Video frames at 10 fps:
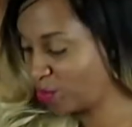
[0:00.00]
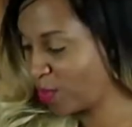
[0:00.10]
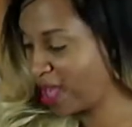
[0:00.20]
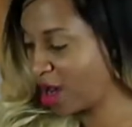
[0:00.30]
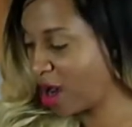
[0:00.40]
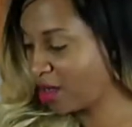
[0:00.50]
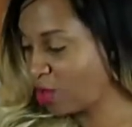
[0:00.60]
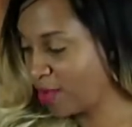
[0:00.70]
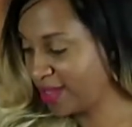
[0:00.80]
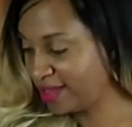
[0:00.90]
we are
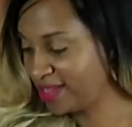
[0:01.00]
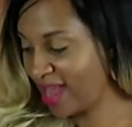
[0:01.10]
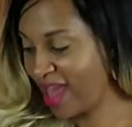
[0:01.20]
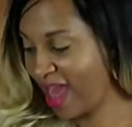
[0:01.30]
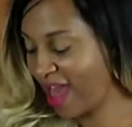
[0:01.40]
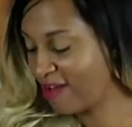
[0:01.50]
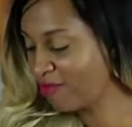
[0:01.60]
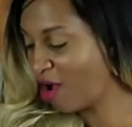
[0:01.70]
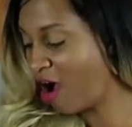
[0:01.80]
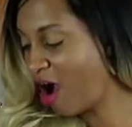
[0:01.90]
going to
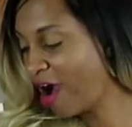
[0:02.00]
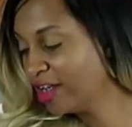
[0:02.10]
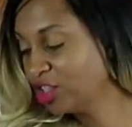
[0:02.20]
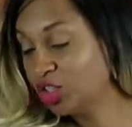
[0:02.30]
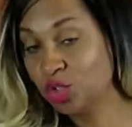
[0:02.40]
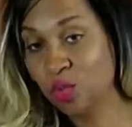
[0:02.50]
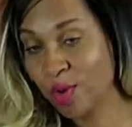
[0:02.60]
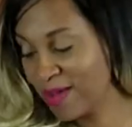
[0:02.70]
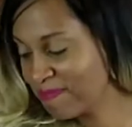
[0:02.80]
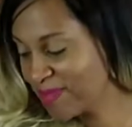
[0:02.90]
have our
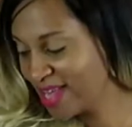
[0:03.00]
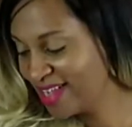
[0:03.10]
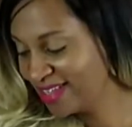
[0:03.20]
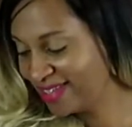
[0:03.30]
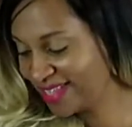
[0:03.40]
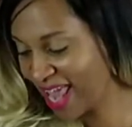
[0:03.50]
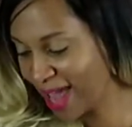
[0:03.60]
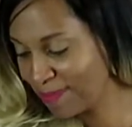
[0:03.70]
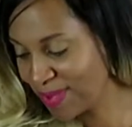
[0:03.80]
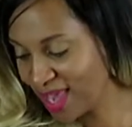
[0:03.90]
shrimp
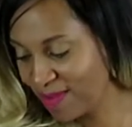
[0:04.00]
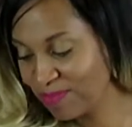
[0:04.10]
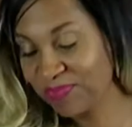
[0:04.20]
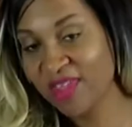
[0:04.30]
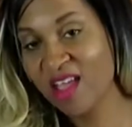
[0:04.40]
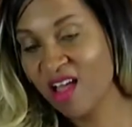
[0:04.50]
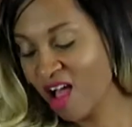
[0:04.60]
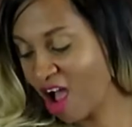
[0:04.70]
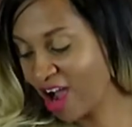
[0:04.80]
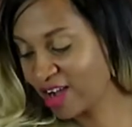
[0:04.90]
scampi,
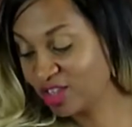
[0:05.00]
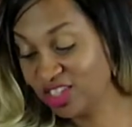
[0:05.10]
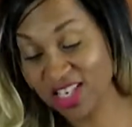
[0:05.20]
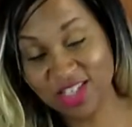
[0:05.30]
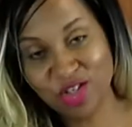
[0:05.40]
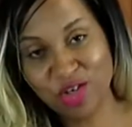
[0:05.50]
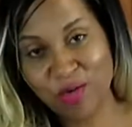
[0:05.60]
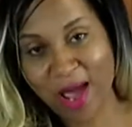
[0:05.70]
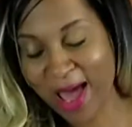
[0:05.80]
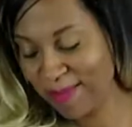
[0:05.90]
our dungeon
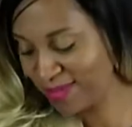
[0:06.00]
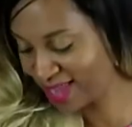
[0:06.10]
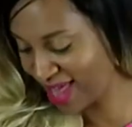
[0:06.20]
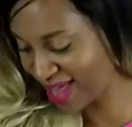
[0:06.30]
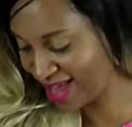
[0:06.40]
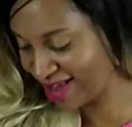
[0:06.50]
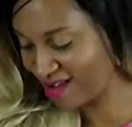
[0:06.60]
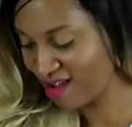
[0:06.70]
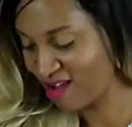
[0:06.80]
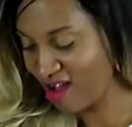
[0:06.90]
crab leg,
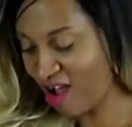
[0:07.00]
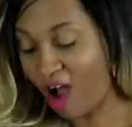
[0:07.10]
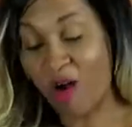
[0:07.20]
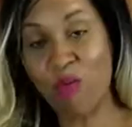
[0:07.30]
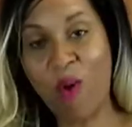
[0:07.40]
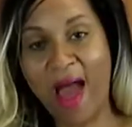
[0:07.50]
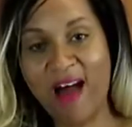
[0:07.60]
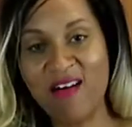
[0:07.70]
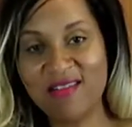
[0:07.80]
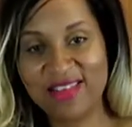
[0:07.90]
our
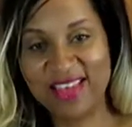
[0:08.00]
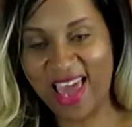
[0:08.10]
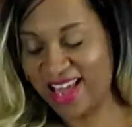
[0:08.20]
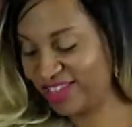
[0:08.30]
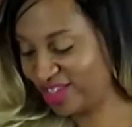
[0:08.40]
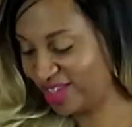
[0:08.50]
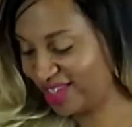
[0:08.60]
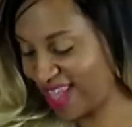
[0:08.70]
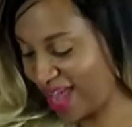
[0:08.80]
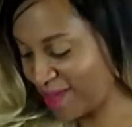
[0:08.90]
wild catch
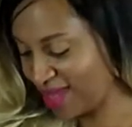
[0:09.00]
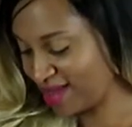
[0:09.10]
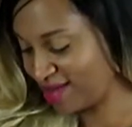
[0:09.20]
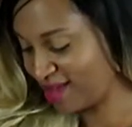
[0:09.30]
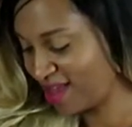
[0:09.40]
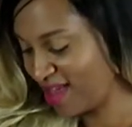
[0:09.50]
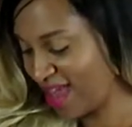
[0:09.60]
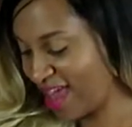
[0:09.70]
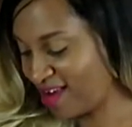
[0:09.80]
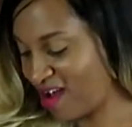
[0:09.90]
salmon,
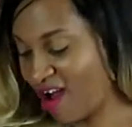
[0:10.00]
and our